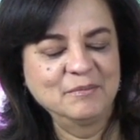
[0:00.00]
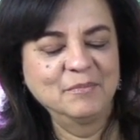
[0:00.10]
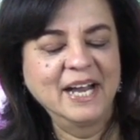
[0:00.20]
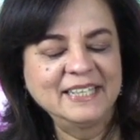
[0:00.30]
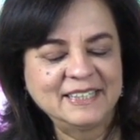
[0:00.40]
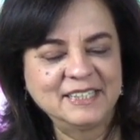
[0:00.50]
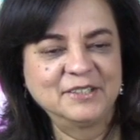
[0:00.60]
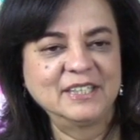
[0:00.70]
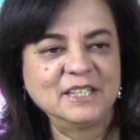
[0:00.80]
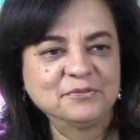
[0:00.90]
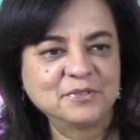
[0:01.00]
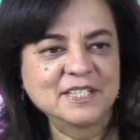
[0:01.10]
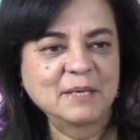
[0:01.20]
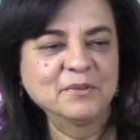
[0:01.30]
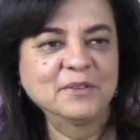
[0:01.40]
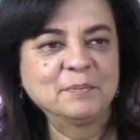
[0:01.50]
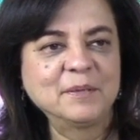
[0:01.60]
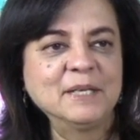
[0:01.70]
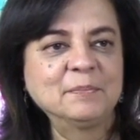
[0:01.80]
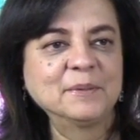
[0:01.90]
my theory for some of the
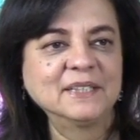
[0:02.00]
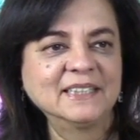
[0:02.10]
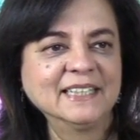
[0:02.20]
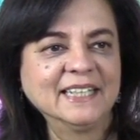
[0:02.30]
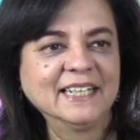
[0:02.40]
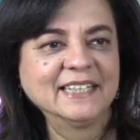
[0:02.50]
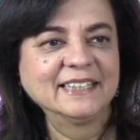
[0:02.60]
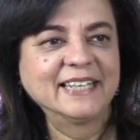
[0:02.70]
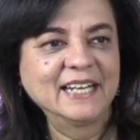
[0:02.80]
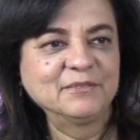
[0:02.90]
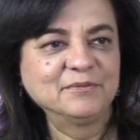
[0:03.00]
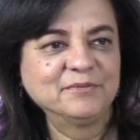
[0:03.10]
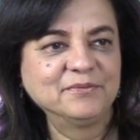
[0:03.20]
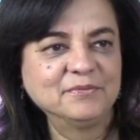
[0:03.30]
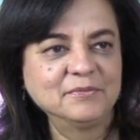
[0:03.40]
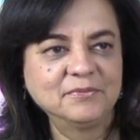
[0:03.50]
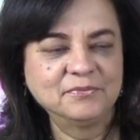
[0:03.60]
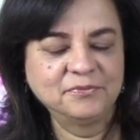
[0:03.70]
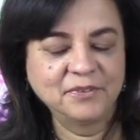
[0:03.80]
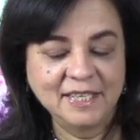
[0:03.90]
people that
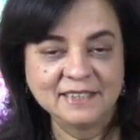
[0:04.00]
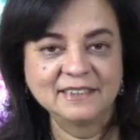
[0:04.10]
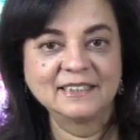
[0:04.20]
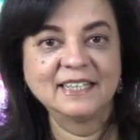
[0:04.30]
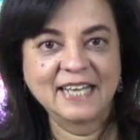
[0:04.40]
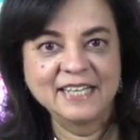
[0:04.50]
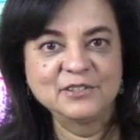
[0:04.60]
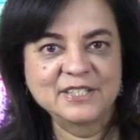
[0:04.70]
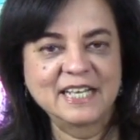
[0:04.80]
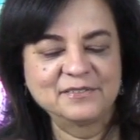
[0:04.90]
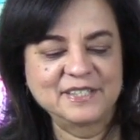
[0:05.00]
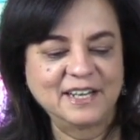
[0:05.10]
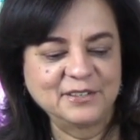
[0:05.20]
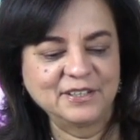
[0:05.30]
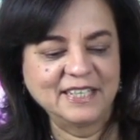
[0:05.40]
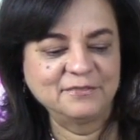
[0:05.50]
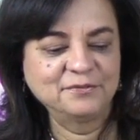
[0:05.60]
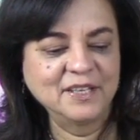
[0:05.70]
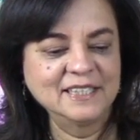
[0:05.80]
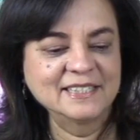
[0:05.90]
feel like yourself, Sandra, that
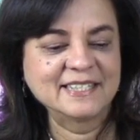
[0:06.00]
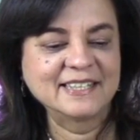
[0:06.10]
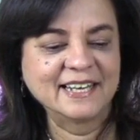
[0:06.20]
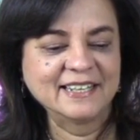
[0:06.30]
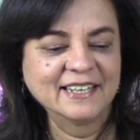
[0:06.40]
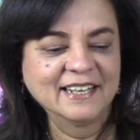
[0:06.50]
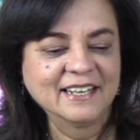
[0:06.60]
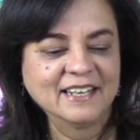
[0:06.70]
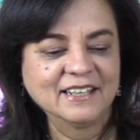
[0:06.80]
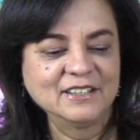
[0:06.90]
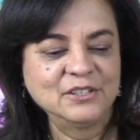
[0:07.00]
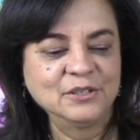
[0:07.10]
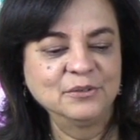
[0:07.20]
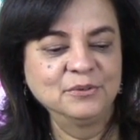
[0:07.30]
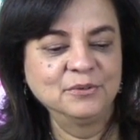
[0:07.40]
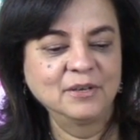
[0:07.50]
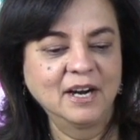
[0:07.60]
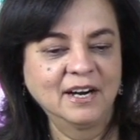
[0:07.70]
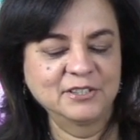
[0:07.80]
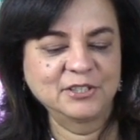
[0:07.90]
feels that you
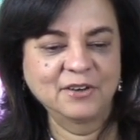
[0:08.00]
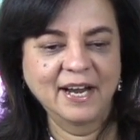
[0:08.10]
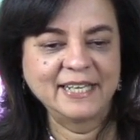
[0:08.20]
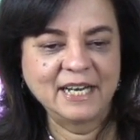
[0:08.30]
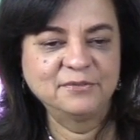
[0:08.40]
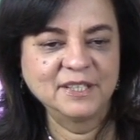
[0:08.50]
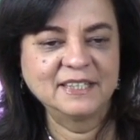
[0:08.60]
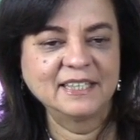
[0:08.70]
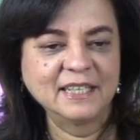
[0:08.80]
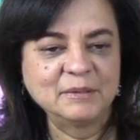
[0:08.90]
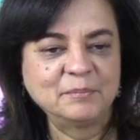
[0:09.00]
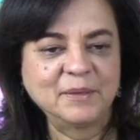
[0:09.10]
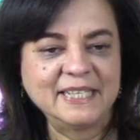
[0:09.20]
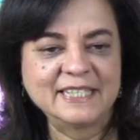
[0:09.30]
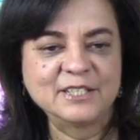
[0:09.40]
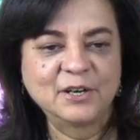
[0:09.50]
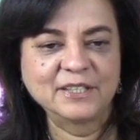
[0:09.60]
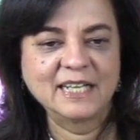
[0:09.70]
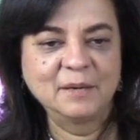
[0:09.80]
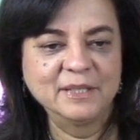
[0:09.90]
are trying everything but it's
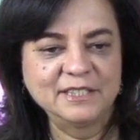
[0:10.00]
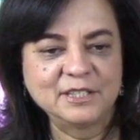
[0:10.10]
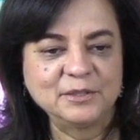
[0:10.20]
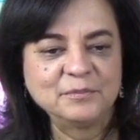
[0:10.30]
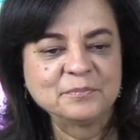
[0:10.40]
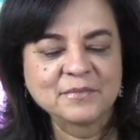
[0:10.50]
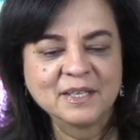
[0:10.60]
not coming to you,